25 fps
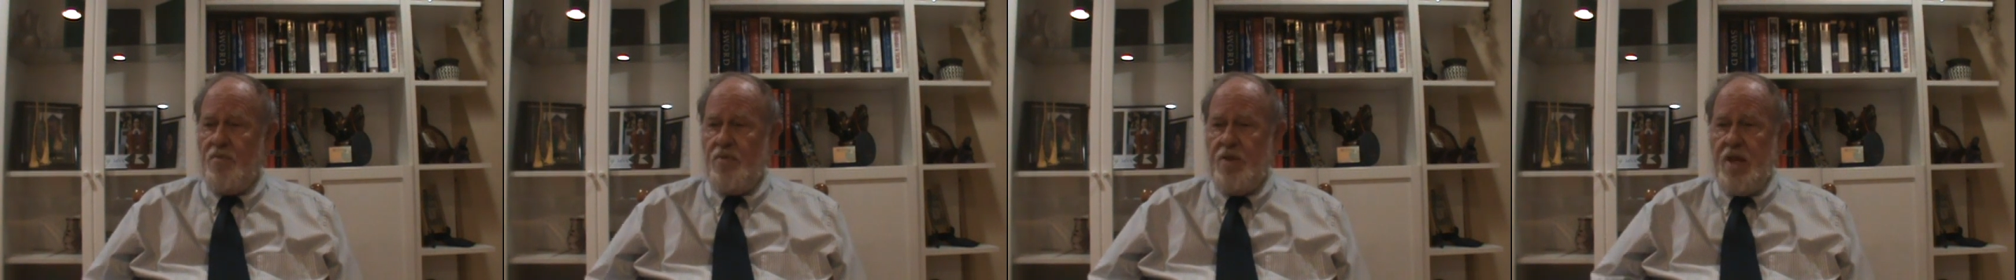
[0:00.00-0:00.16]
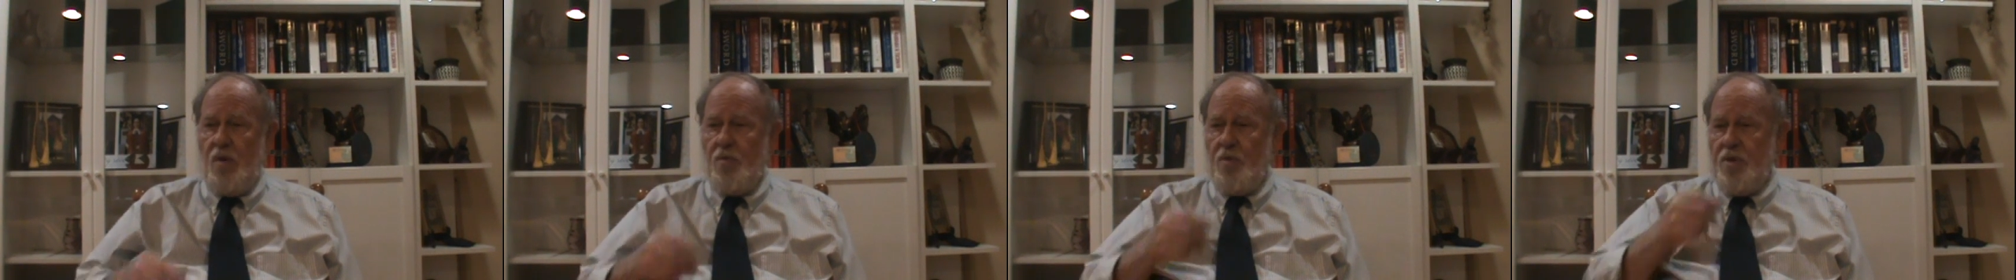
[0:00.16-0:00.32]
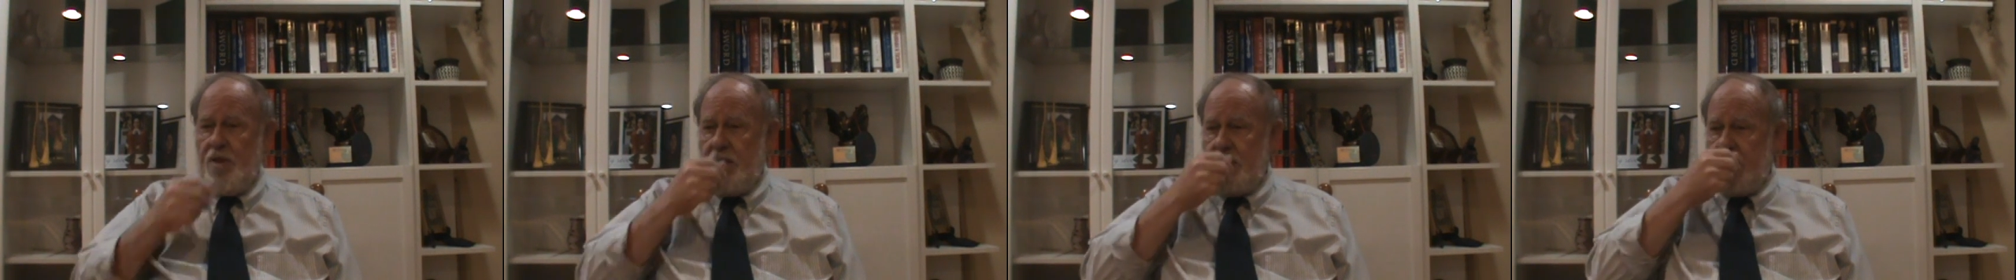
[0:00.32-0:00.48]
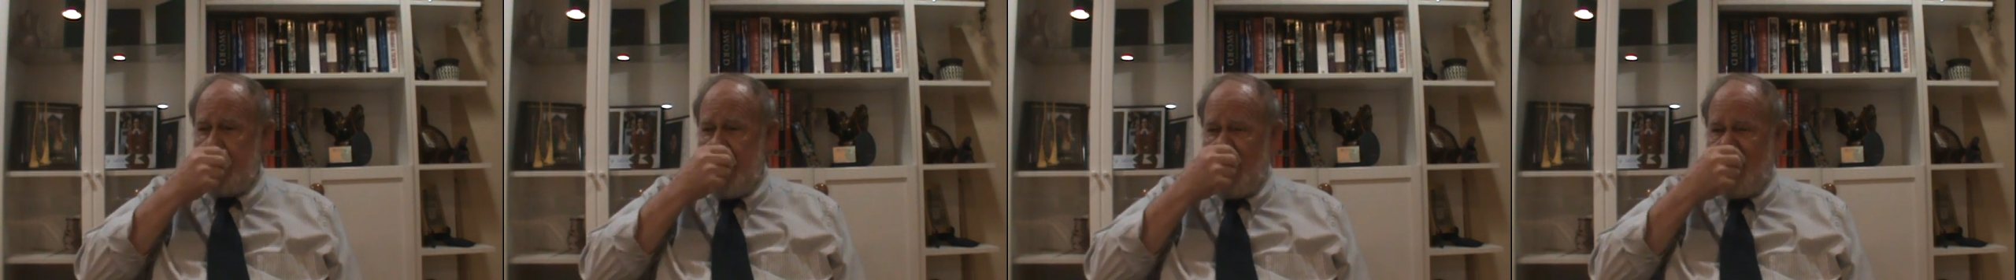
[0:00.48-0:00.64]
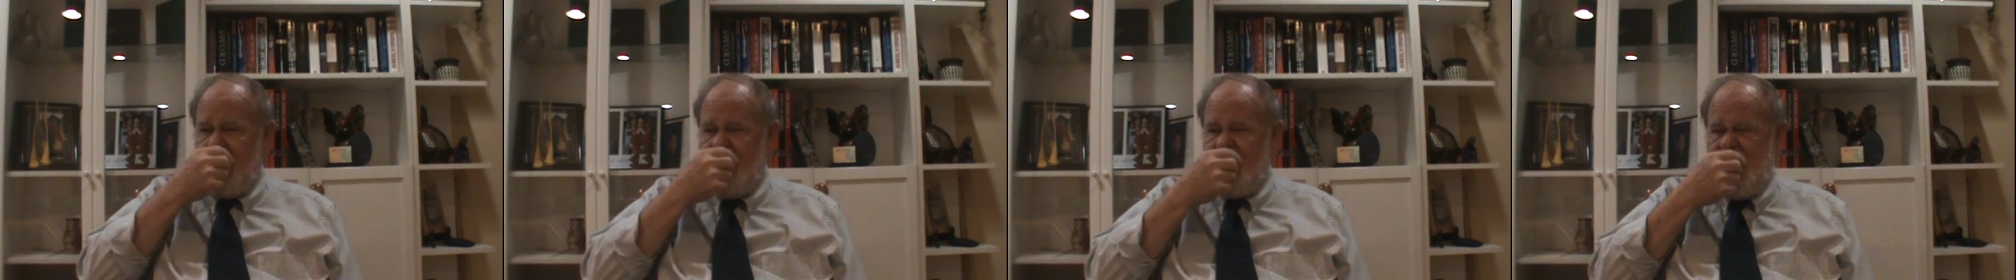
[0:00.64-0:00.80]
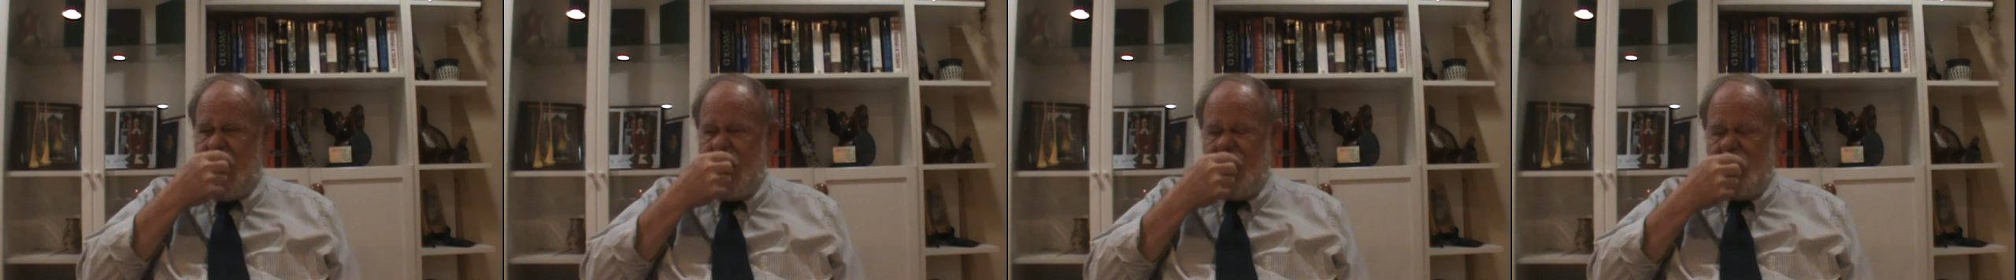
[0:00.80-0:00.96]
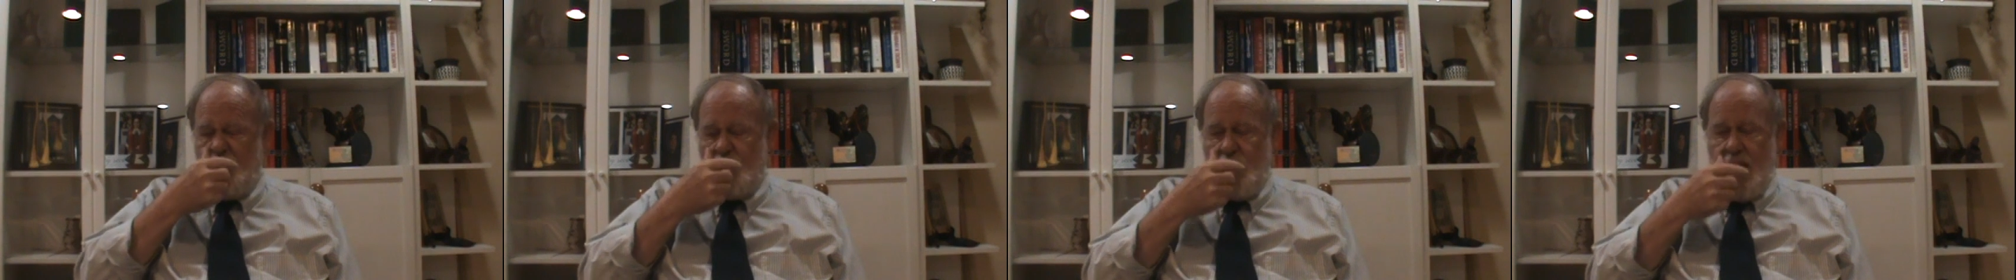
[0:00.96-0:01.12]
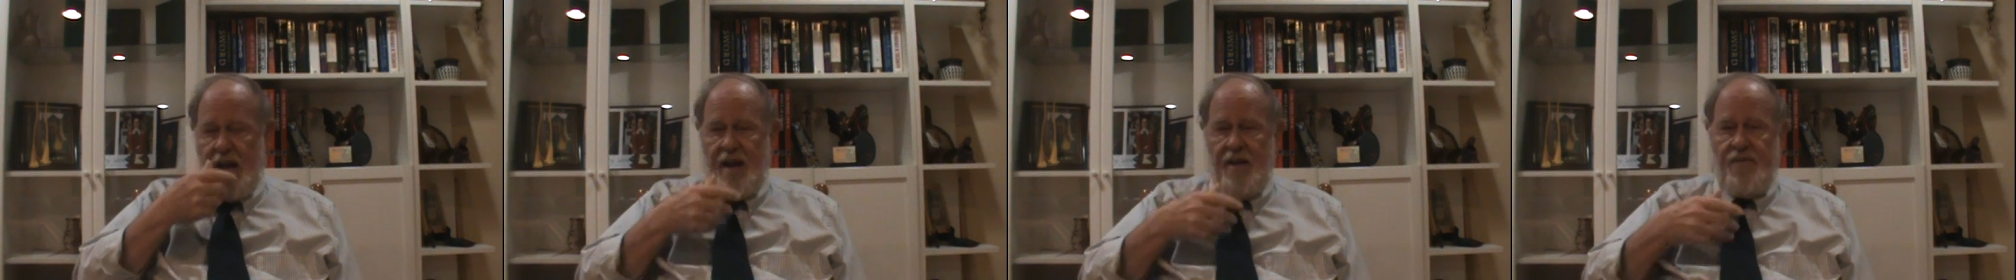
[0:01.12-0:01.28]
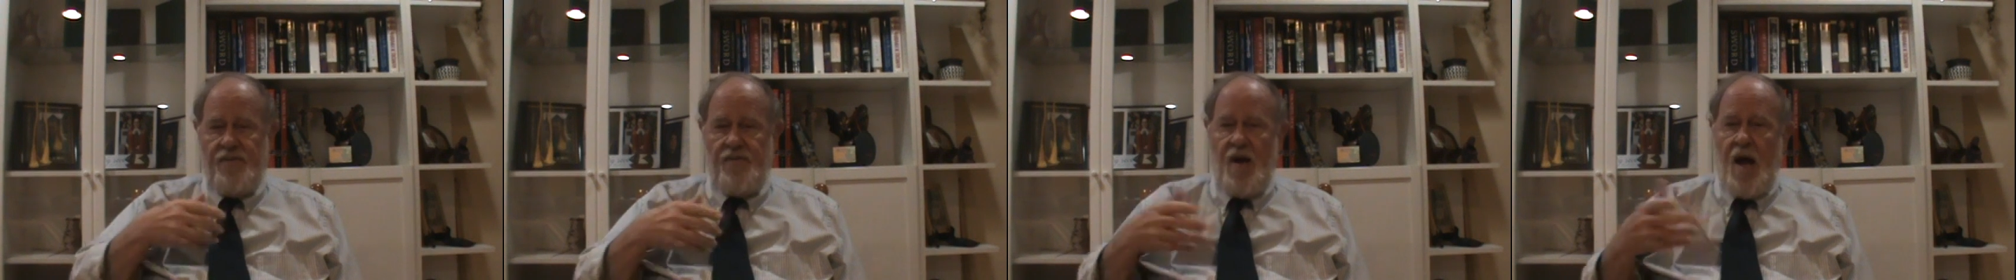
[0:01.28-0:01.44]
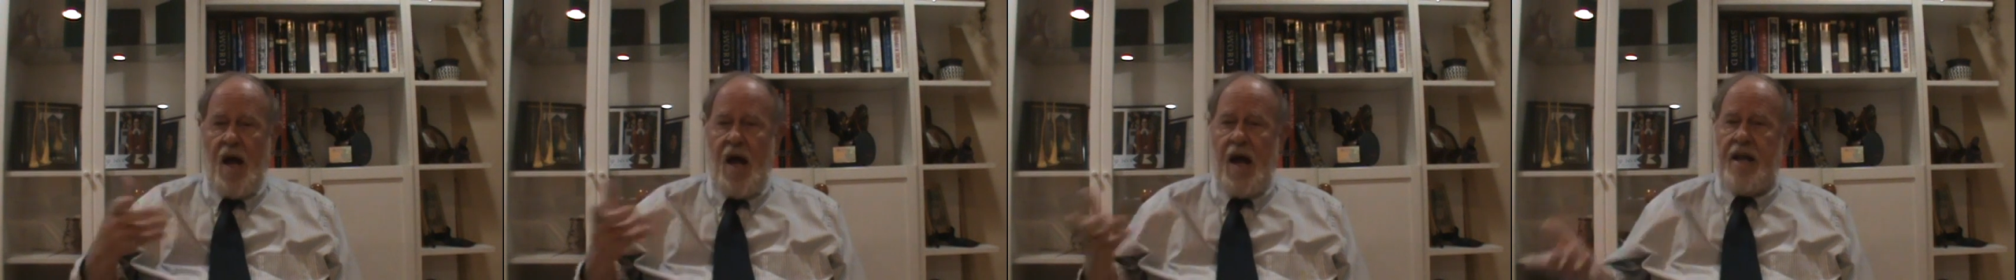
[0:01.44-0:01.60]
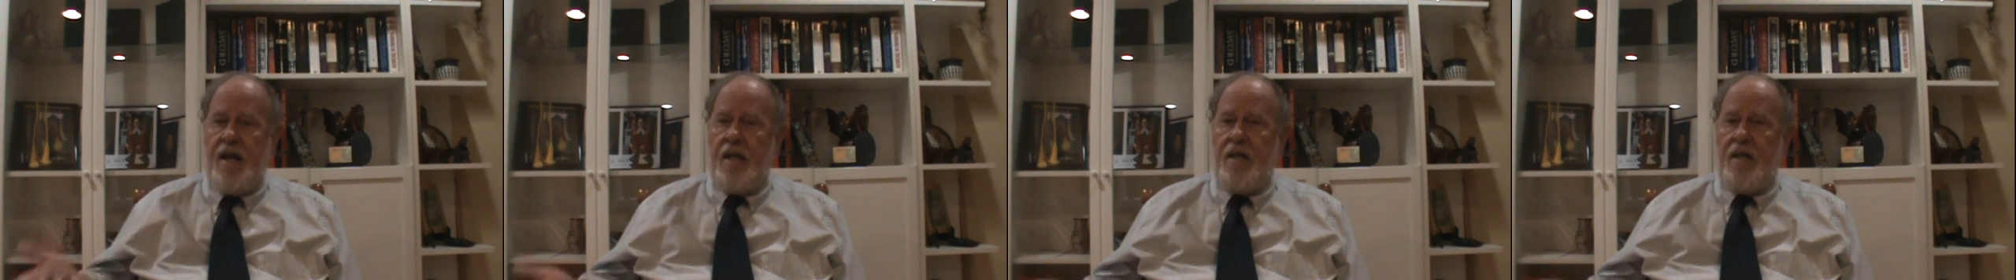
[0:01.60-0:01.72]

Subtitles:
were the second state to ratify,